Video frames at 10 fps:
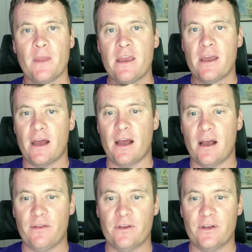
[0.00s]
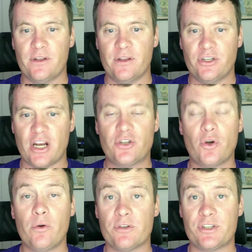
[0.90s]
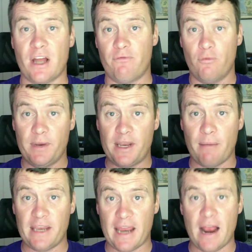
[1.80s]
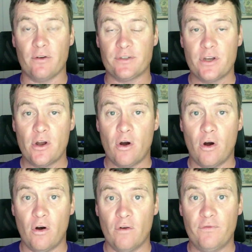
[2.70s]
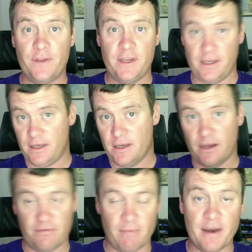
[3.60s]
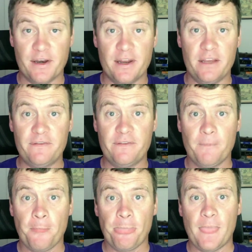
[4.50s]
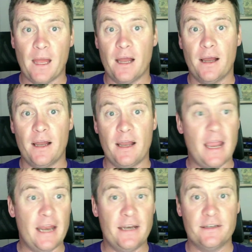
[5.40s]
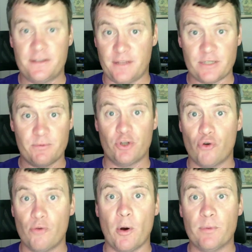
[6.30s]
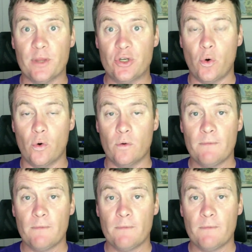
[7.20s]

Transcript: The janitorial stuff will be coming out of the from underneath, and that's when the group open the door.